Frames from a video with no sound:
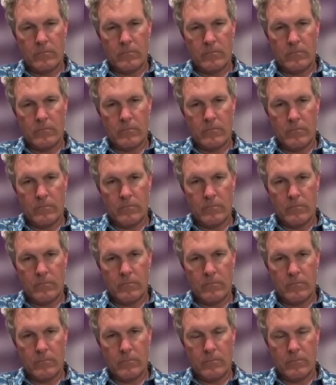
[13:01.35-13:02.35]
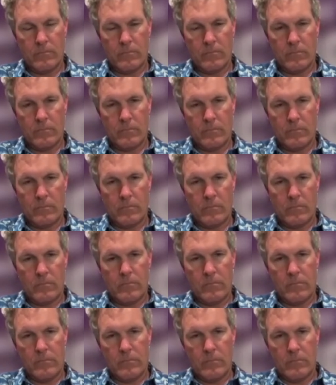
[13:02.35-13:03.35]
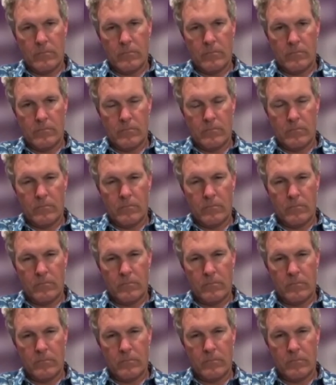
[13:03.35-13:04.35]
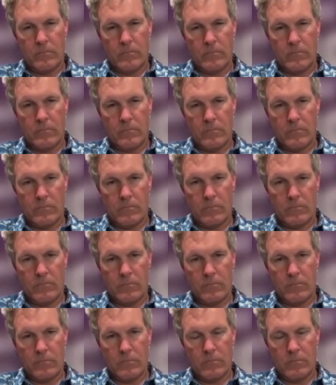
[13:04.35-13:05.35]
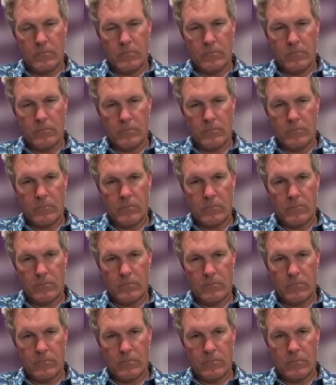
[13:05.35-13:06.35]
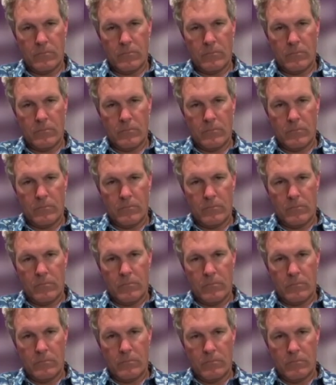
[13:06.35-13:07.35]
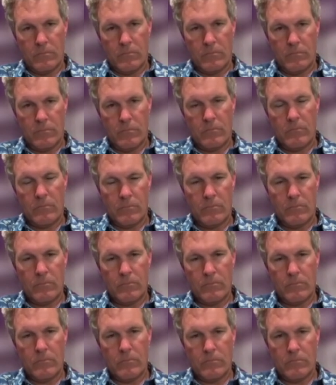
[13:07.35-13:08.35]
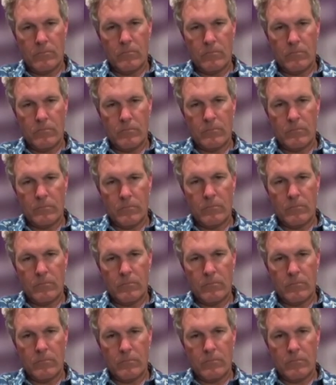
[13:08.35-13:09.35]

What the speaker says: The person shown says nothing.